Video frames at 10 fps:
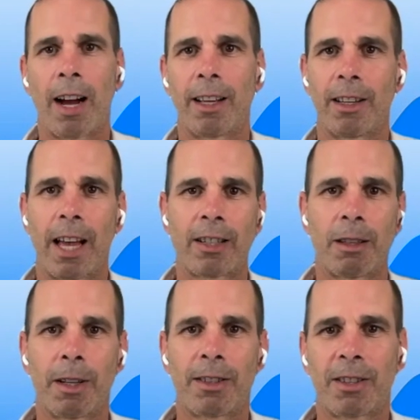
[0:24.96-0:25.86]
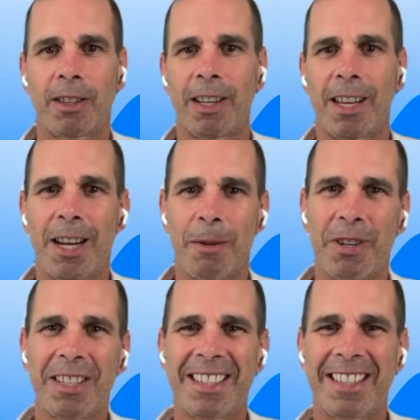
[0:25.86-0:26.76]
estimates in the
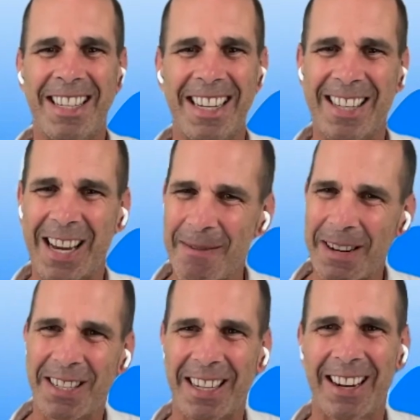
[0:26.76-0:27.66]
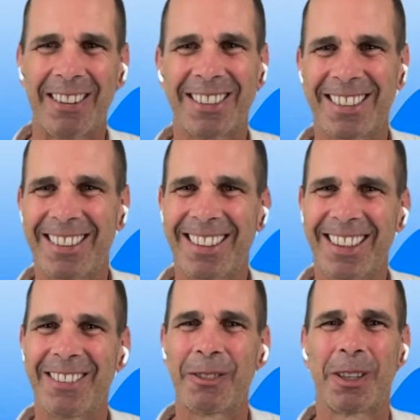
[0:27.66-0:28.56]
presentation, as I mentioned to Karolis
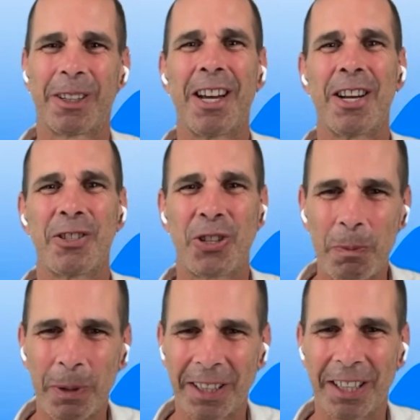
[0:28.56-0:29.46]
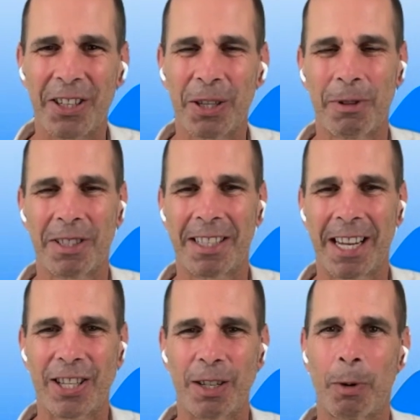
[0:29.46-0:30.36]
earlier. We're 2 billion in your
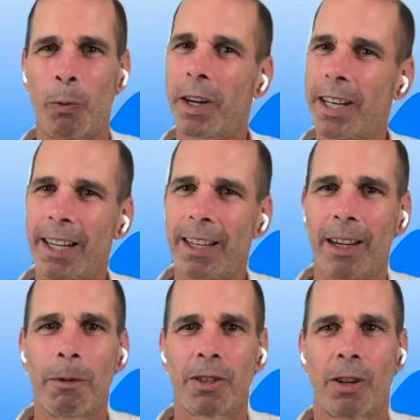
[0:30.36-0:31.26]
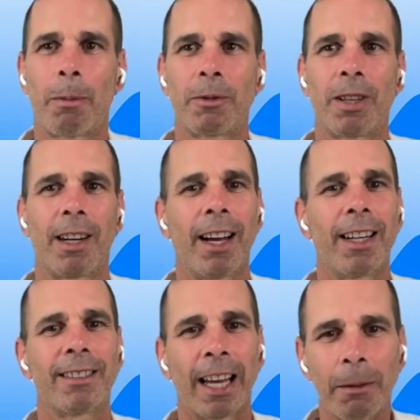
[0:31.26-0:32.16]
presentation, but we're getting numbers up to the 9
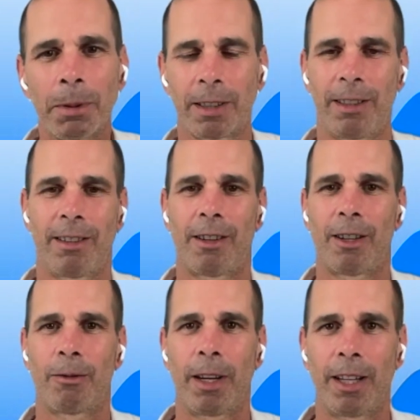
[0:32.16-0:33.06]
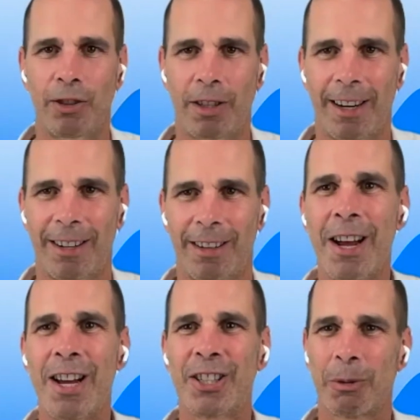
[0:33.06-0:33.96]
and 10 billion dollar range there.
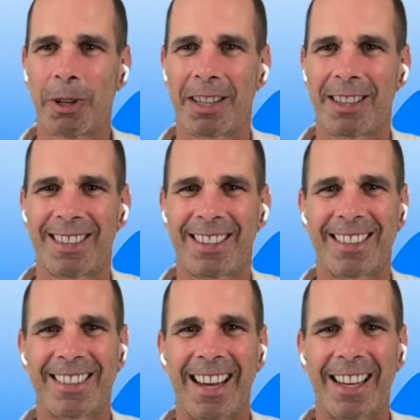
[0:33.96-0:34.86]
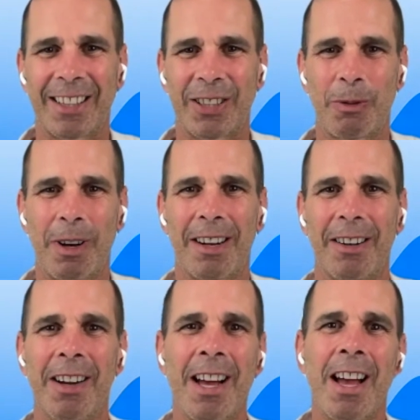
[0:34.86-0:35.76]
So we're going to discuss that as
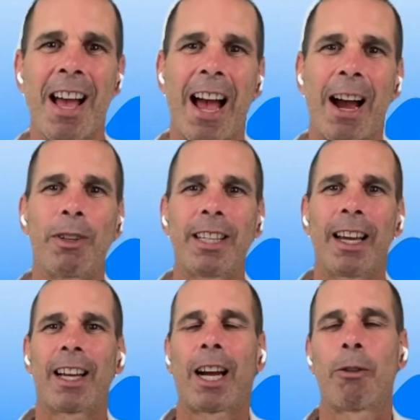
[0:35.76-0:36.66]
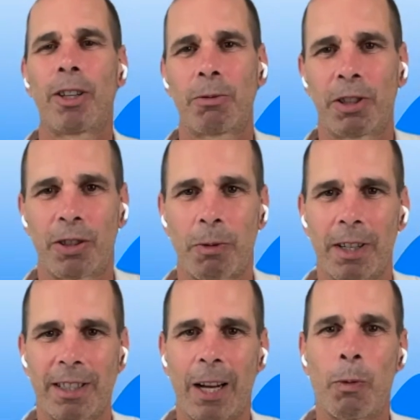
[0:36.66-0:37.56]
well. And with that, Karolis, we just want
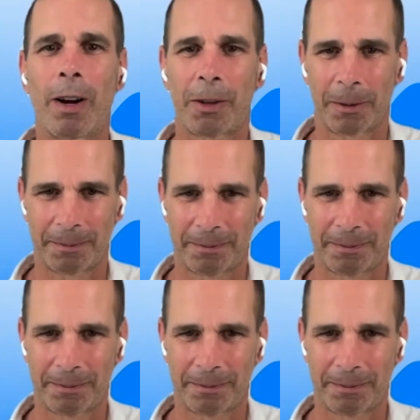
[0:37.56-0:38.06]
to say welcome.